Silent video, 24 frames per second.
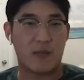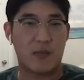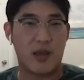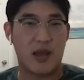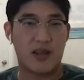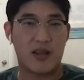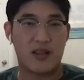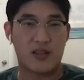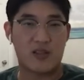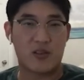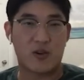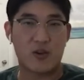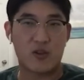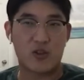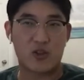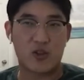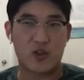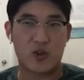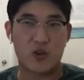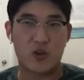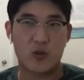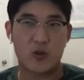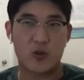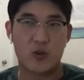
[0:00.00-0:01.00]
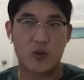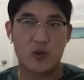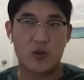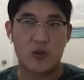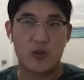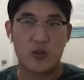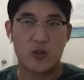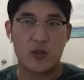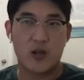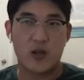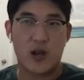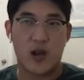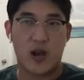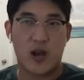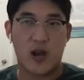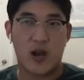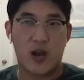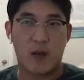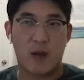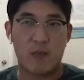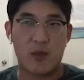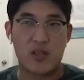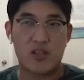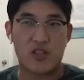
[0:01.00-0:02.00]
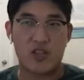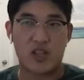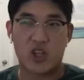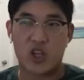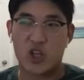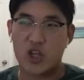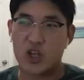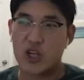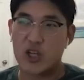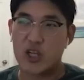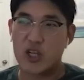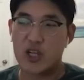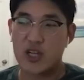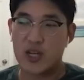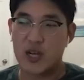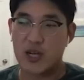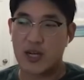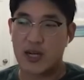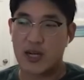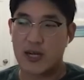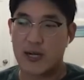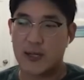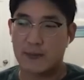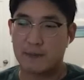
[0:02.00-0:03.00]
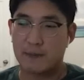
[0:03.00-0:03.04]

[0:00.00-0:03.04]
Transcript: and it's also it's a good